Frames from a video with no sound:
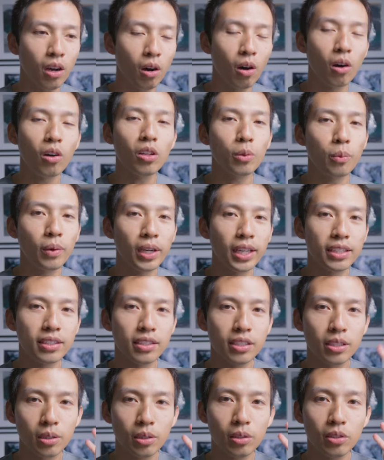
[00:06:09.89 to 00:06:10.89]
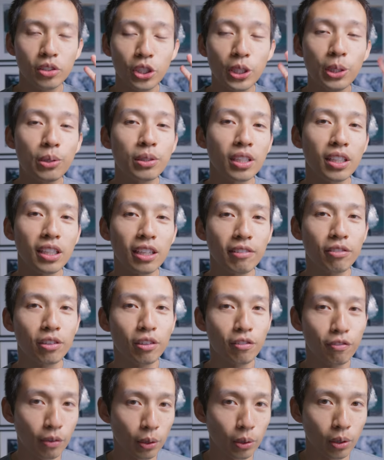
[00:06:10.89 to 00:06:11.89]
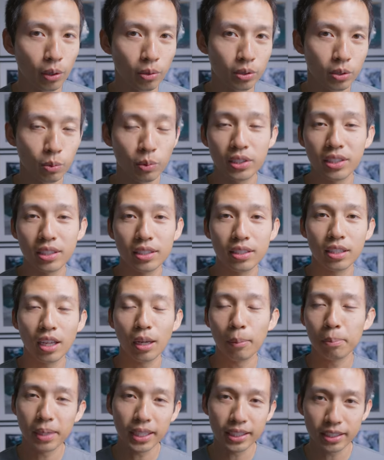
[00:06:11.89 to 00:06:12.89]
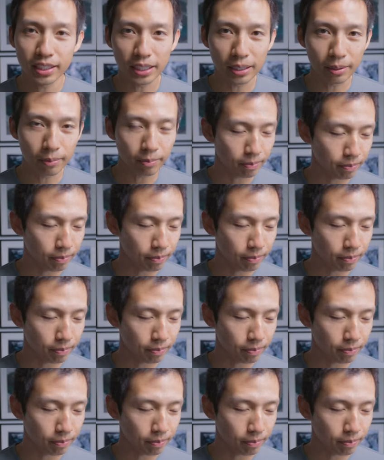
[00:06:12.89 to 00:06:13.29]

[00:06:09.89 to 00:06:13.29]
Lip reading: all the way till you deliver photos, which is amazing.